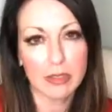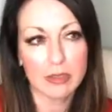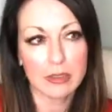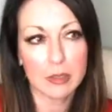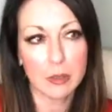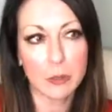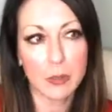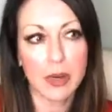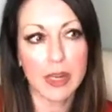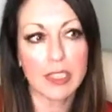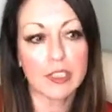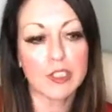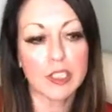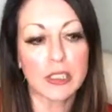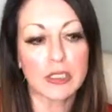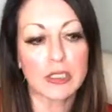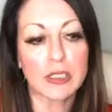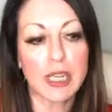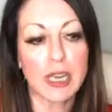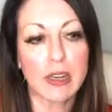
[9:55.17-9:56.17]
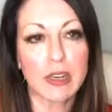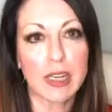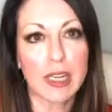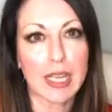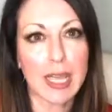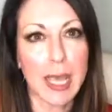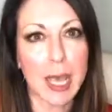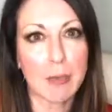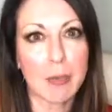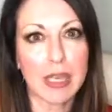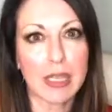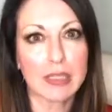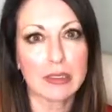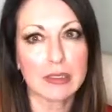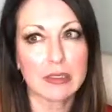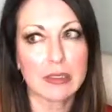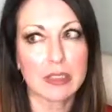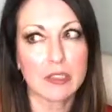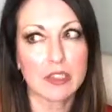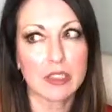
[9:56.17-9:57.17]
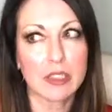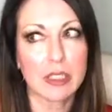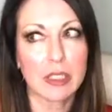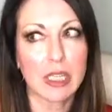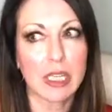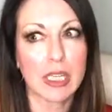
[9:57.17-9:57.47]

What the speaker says: The brain shuts down and it can't make a decision and